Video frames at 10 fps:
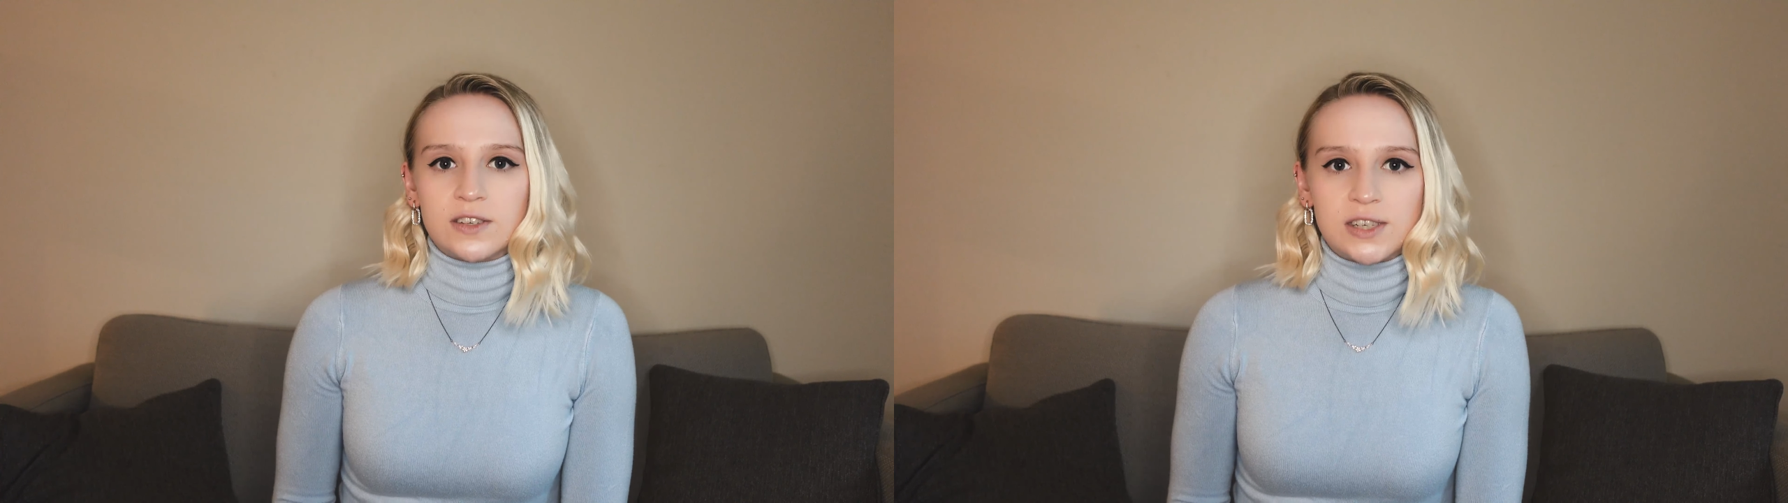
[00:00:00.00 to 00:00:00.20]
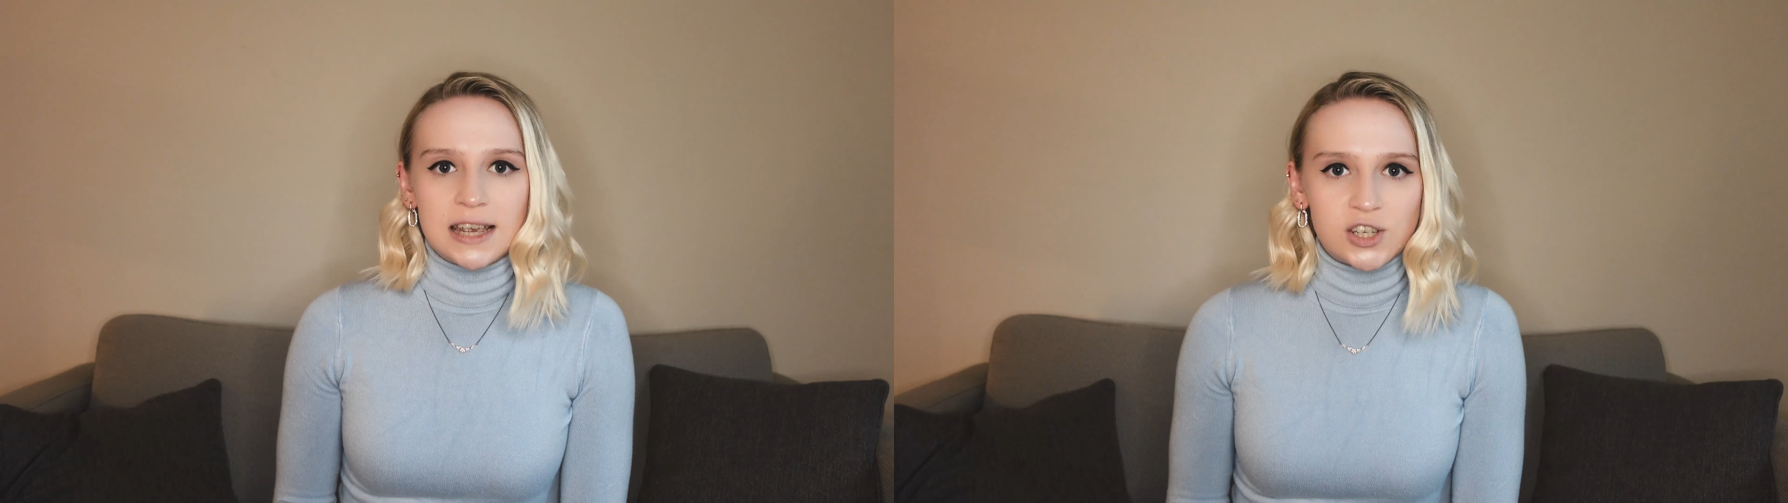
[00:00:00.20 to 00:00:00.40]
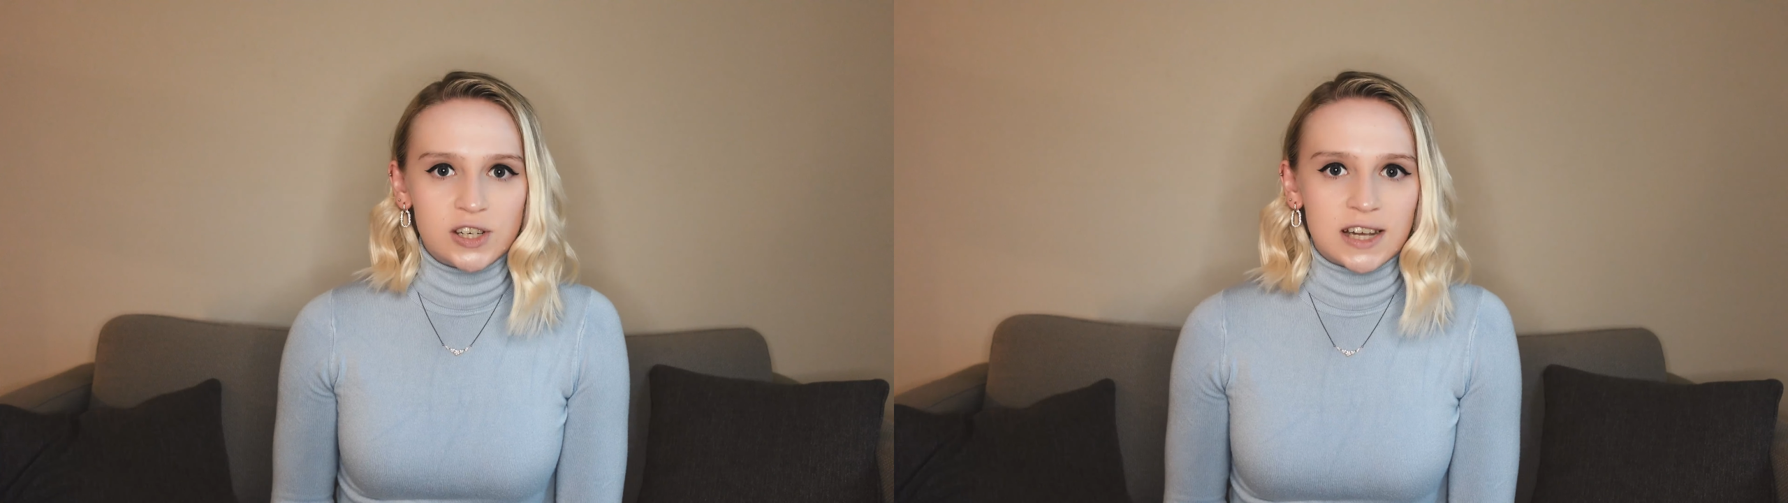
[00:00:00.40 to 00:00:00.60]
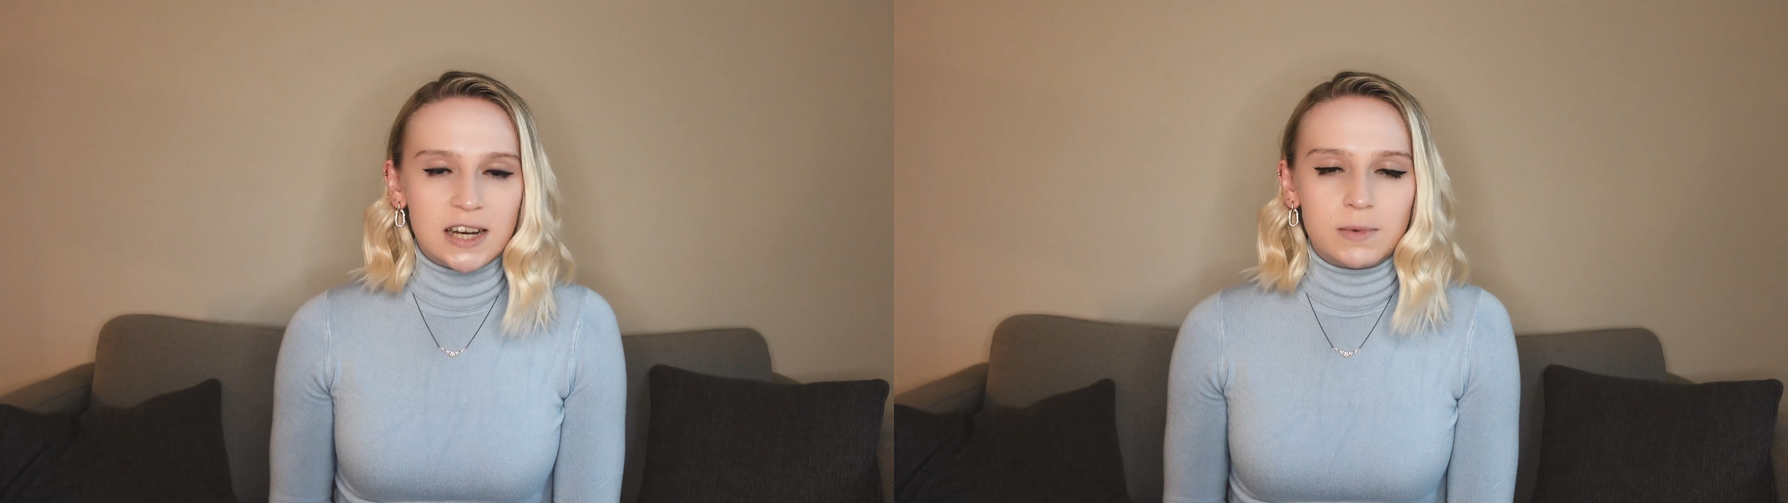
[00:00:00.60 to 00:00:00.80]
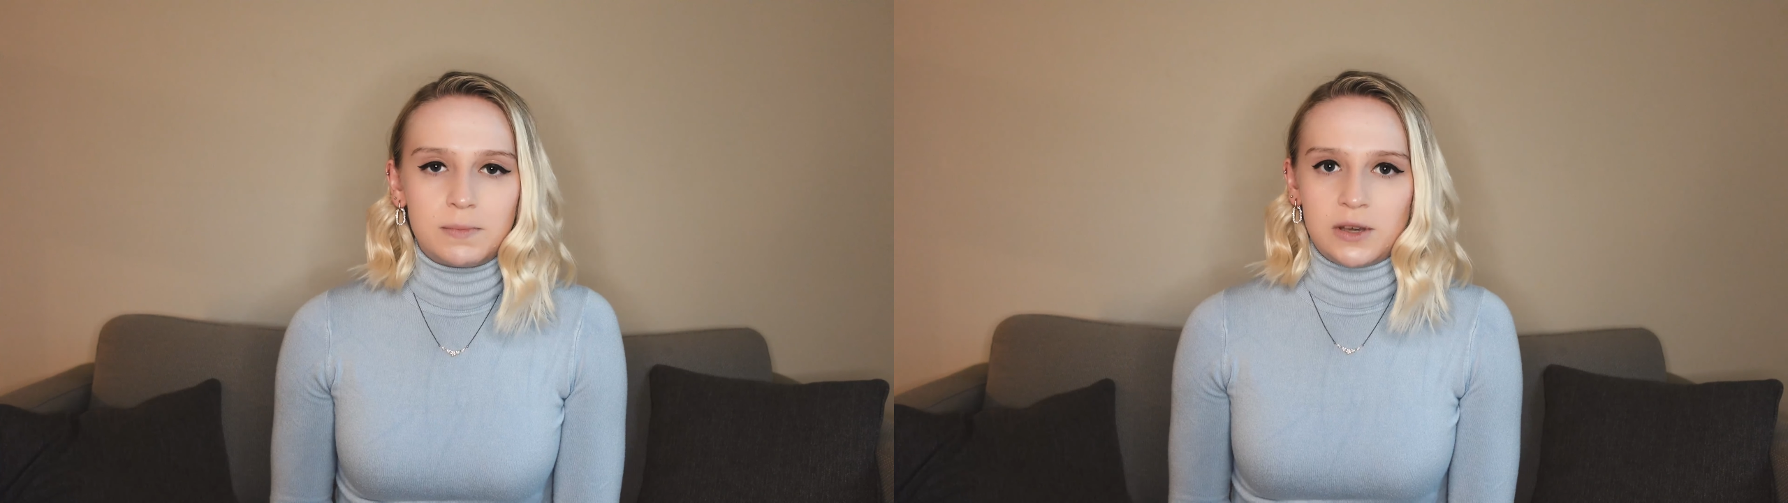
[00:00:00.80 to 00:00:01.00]
station a
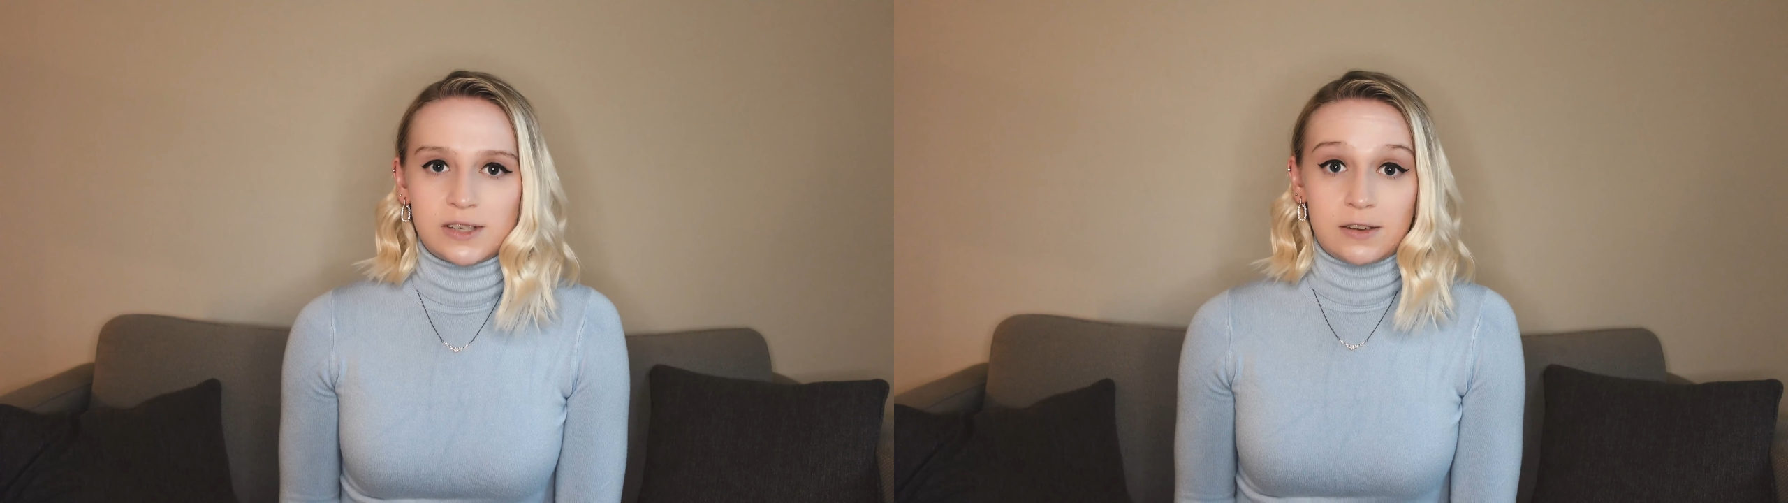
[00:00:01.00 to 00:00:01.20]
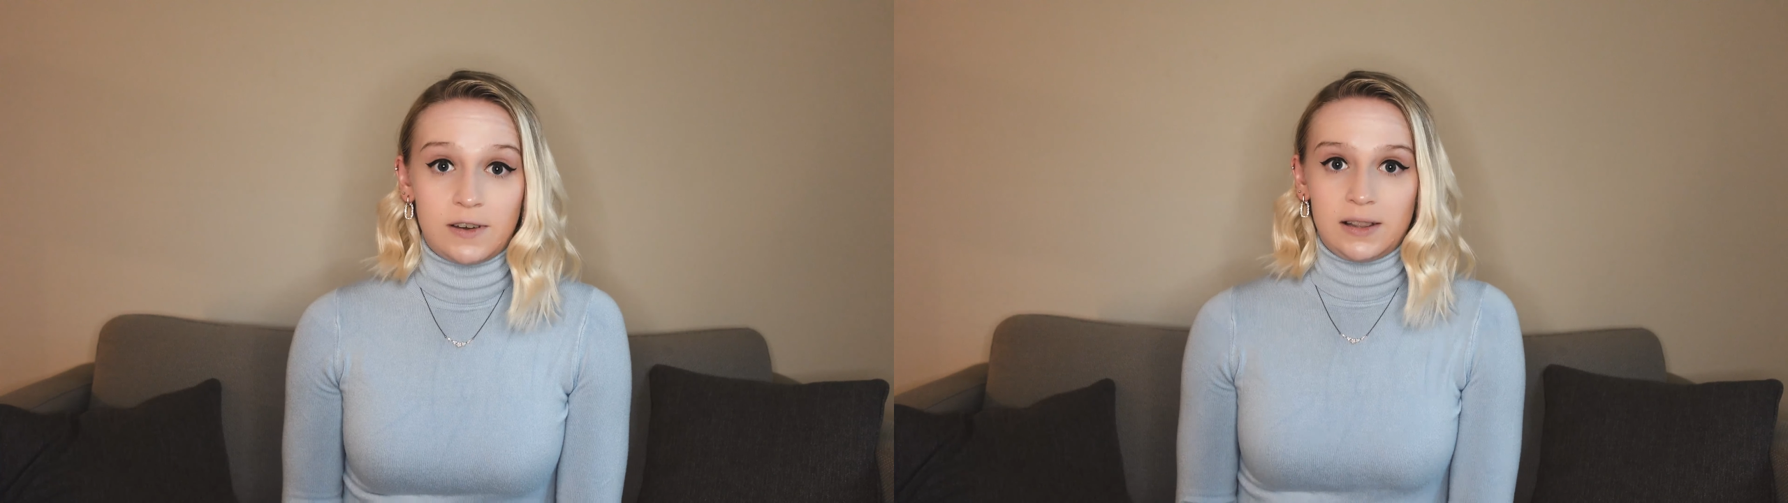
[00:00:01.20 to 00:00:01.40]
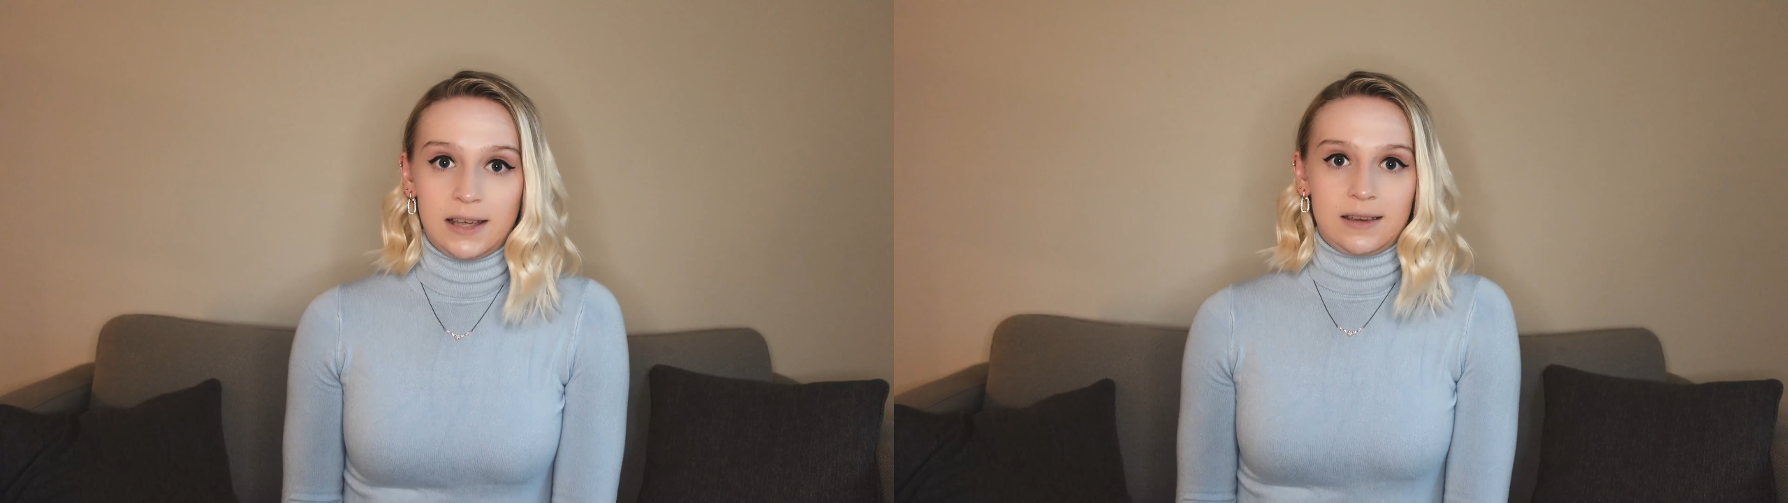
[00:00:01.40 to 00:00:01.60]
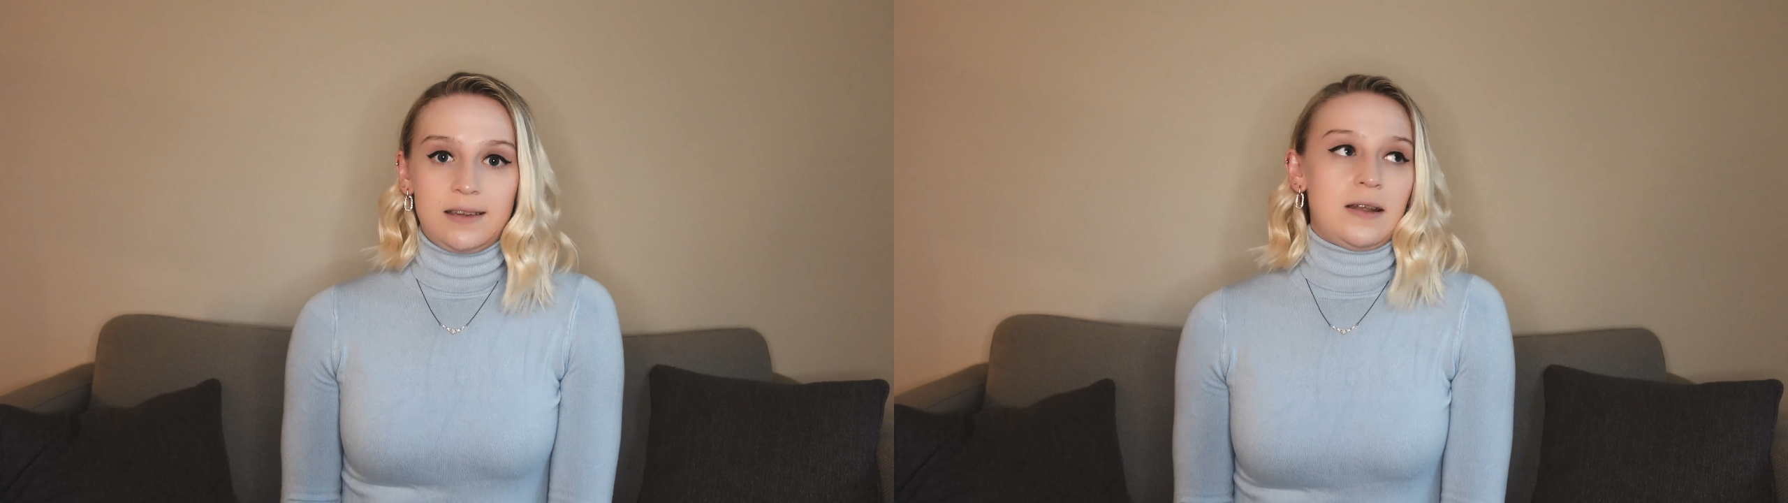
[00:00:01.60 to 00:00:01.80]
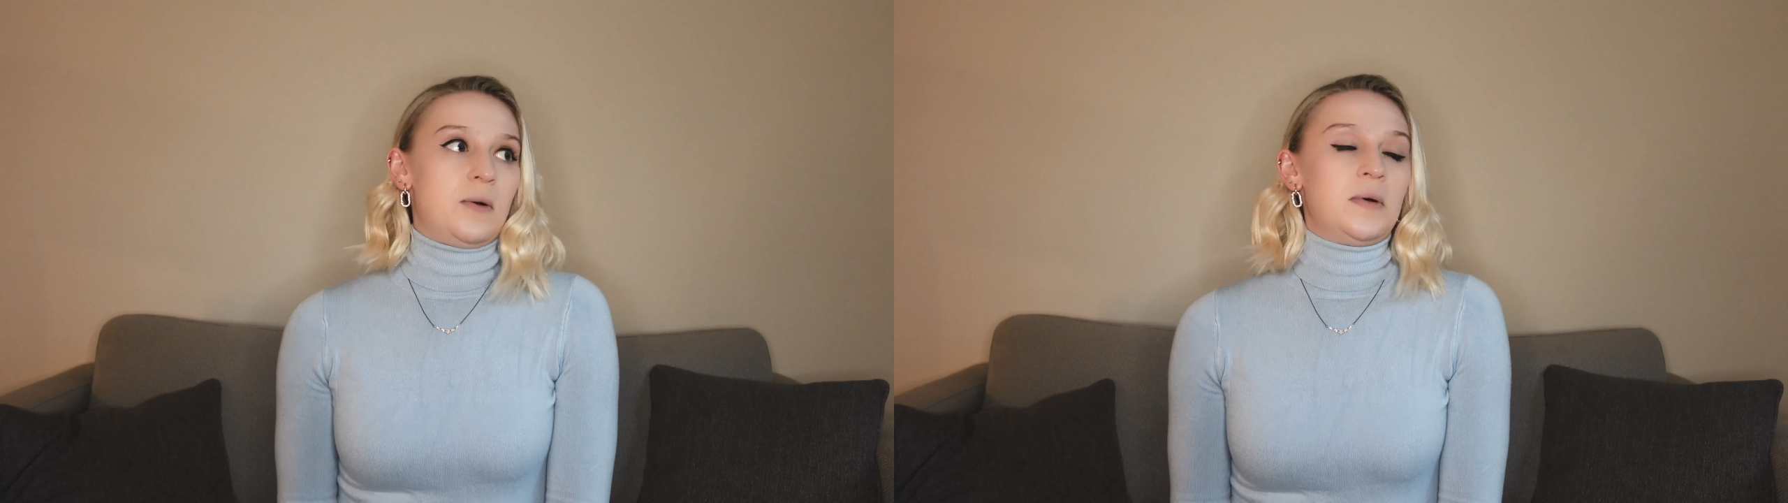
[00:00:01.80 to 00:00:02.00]
tiny bit because I felt like,
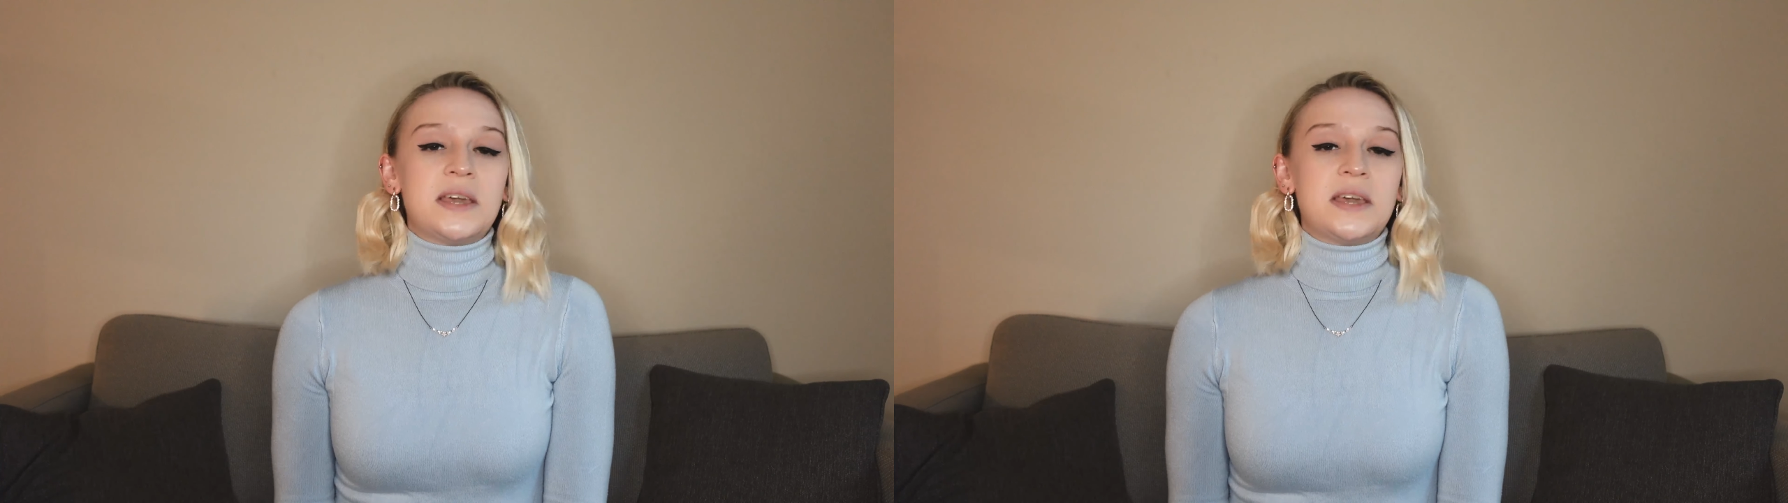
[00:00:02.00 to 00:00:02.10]
you know,